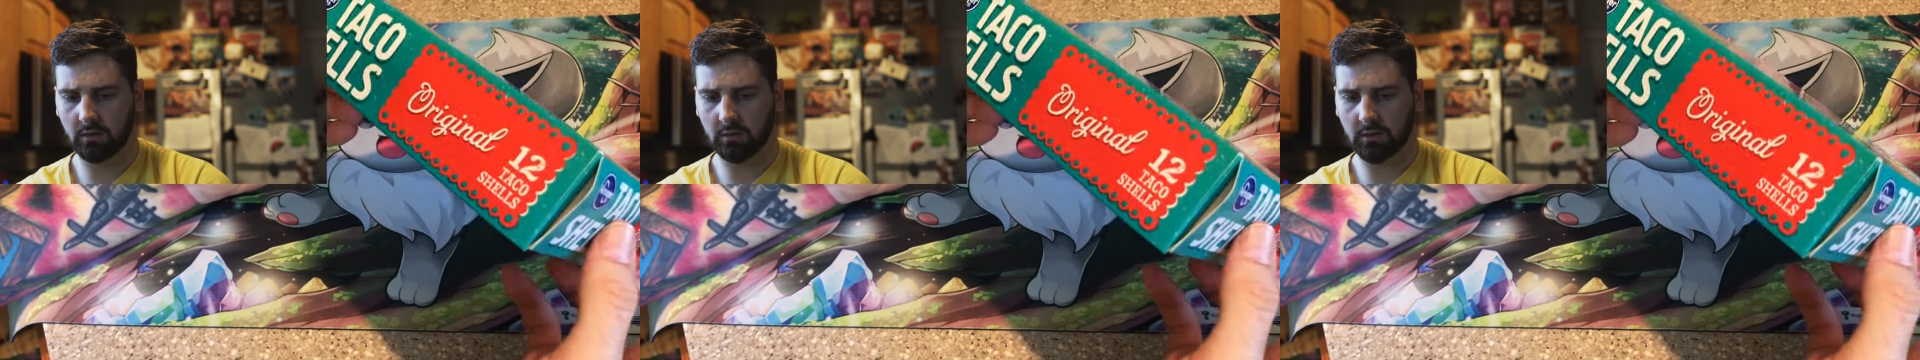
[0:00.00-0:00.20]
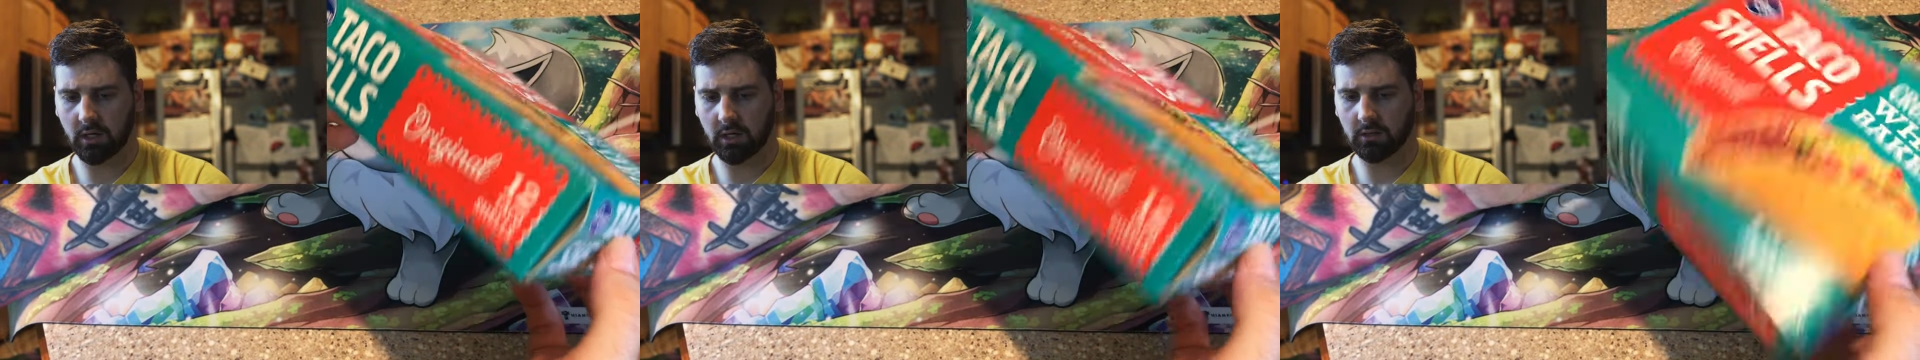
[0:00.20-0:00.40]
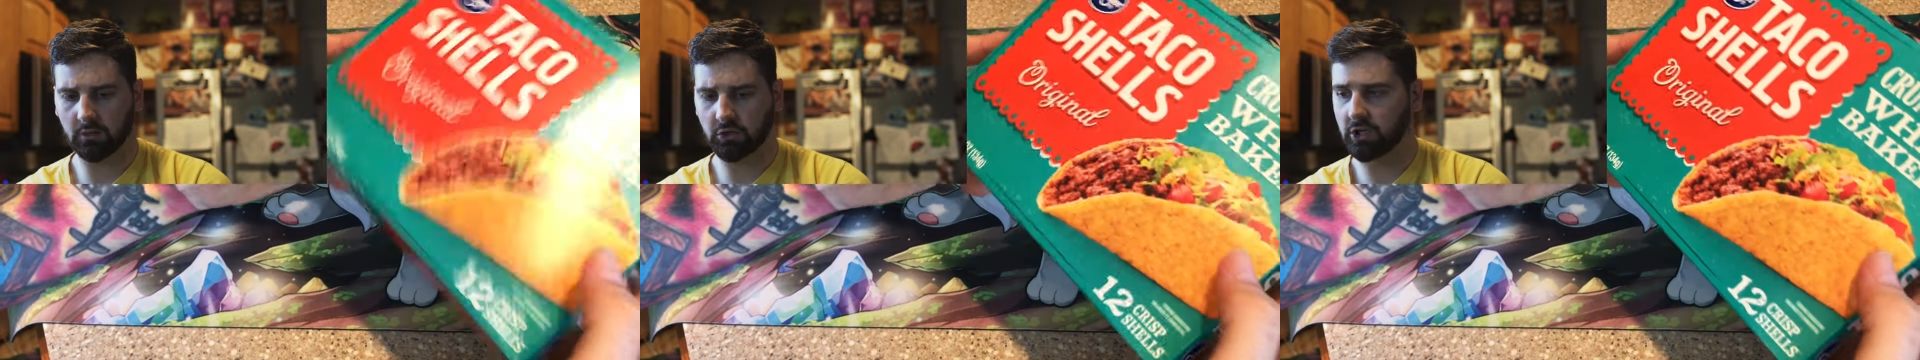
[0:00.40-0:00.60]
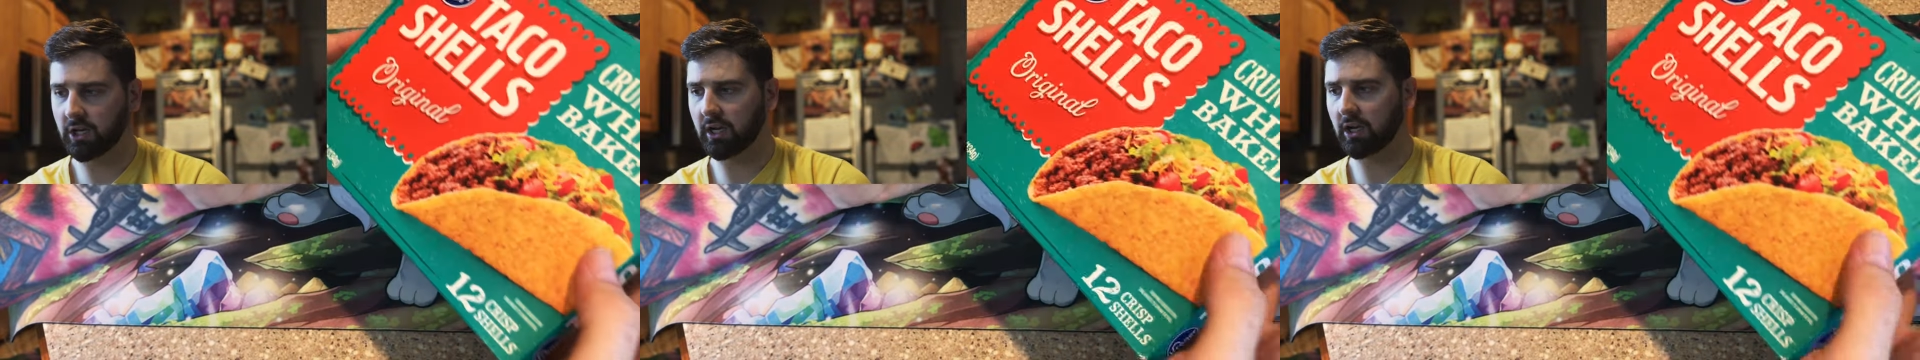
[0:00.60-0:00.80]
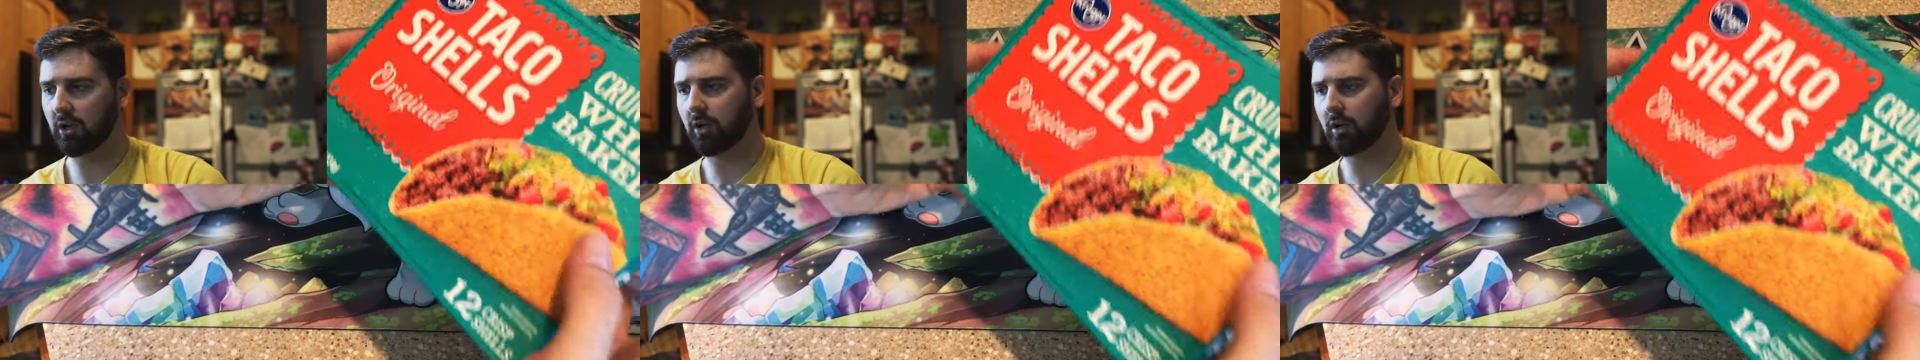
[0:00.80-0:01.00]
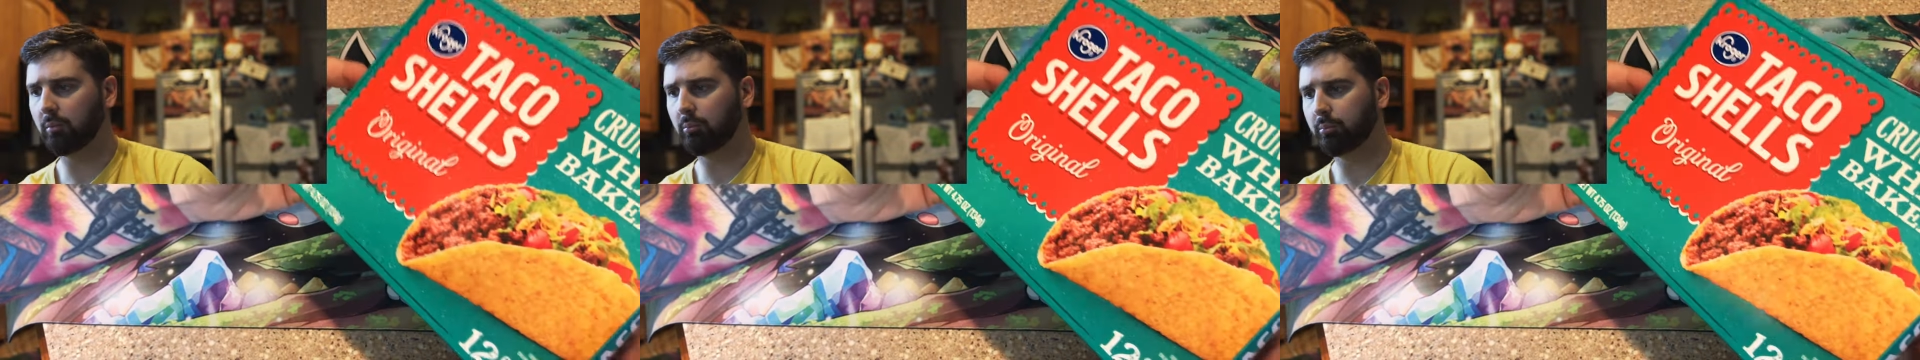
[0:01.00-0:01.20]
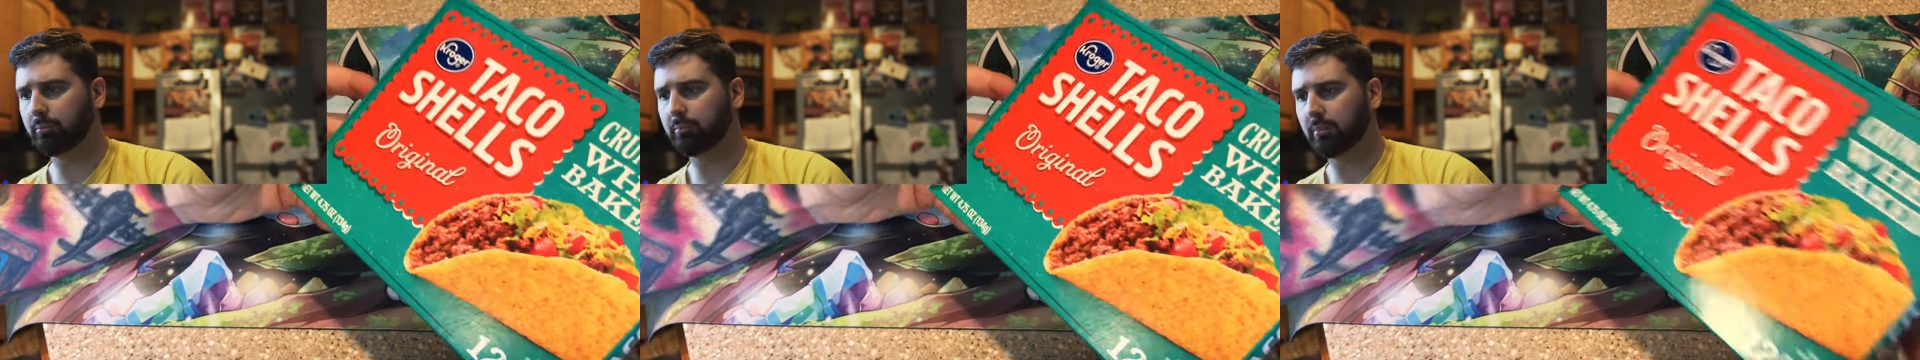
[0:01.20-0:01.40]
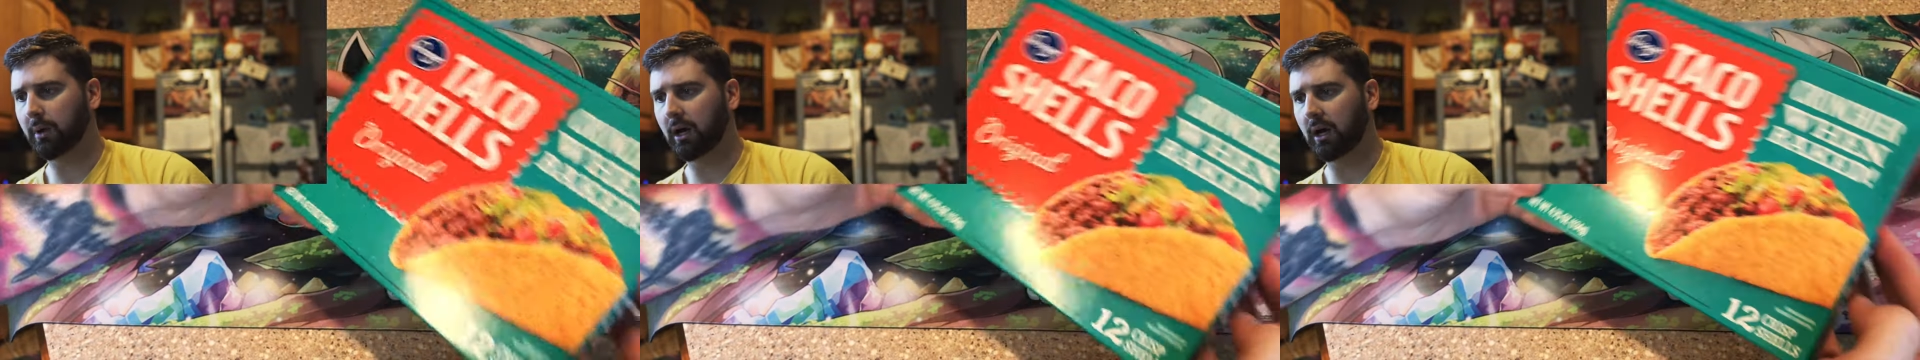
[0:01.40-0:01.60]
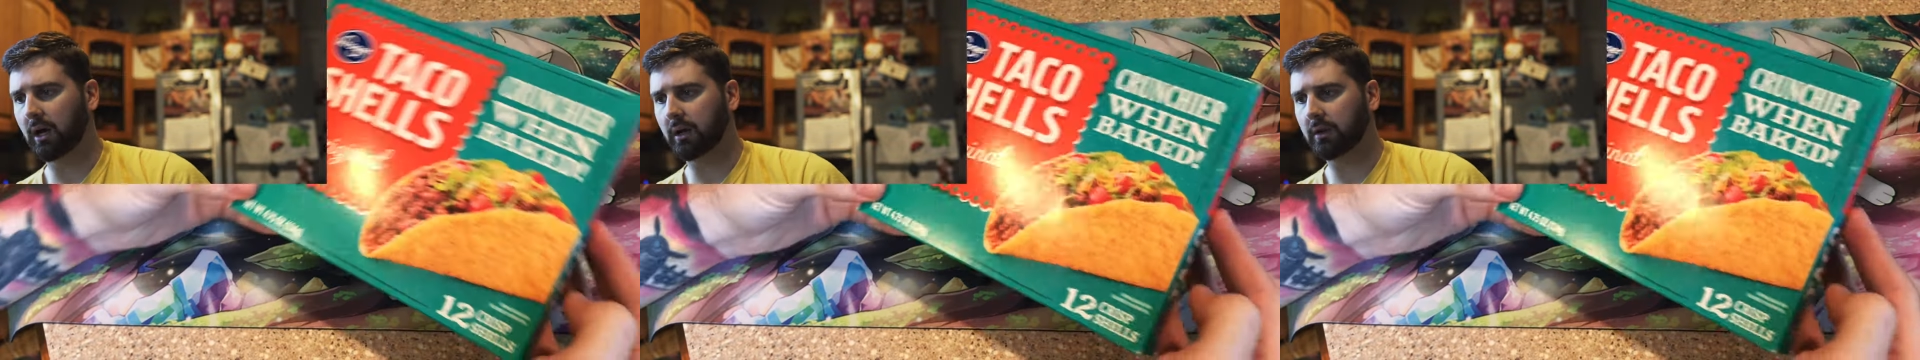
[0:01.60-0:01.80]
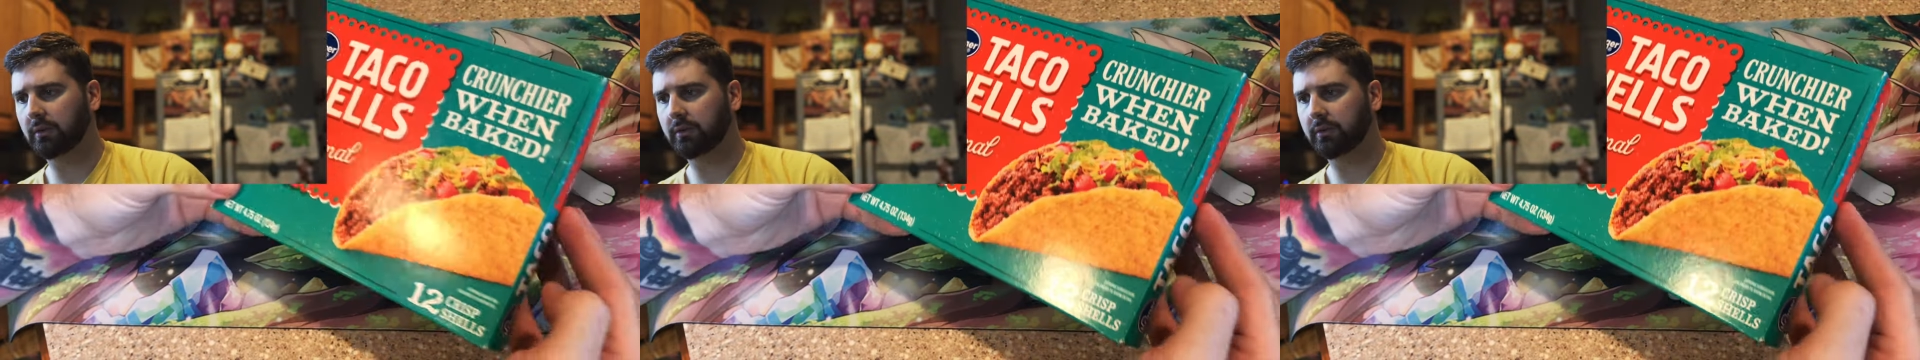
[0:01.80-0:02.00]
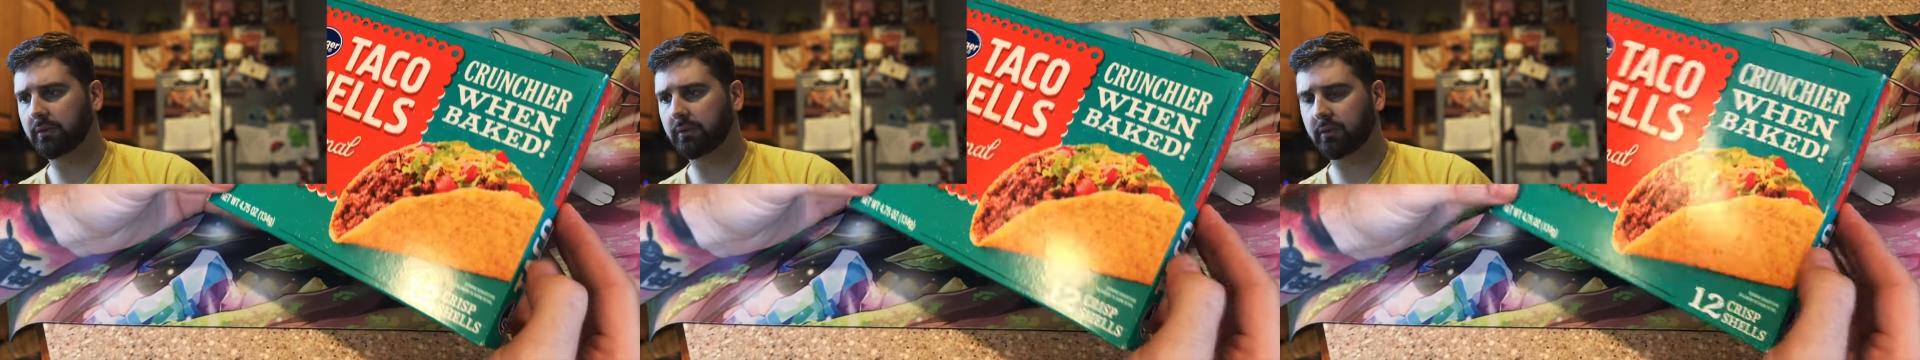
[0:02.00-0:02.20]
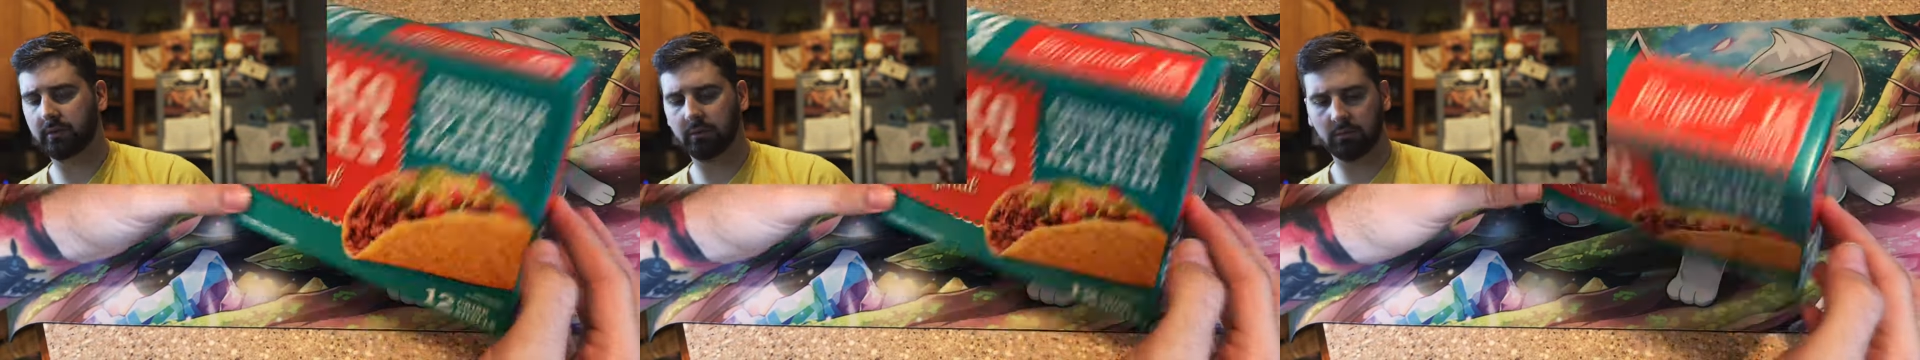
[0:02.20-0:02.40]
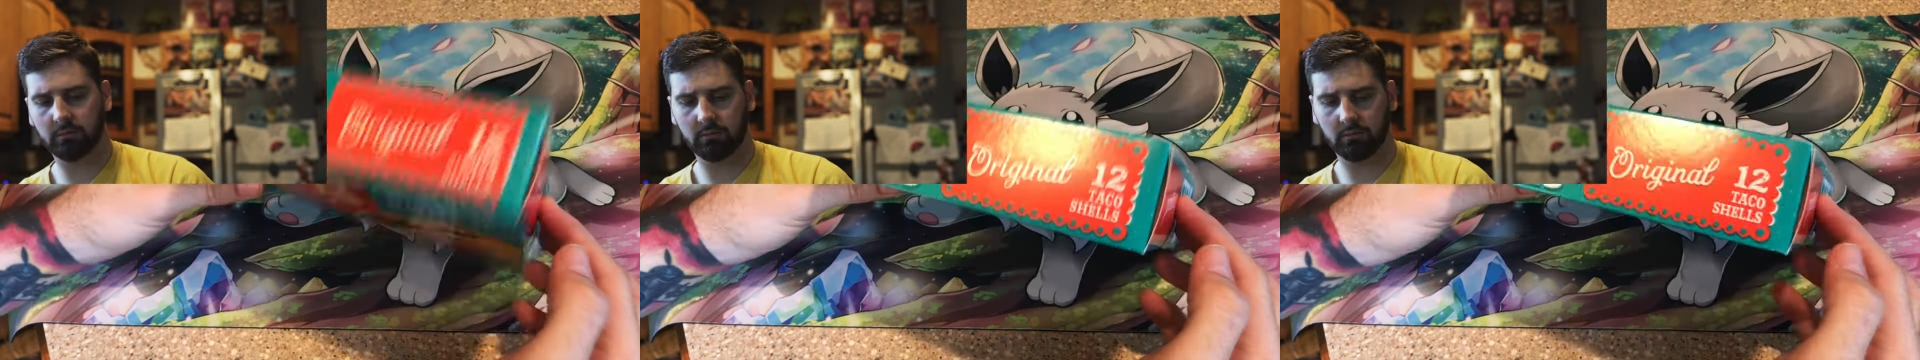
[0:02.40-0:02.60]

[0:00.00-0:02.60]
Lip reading: taco shell box.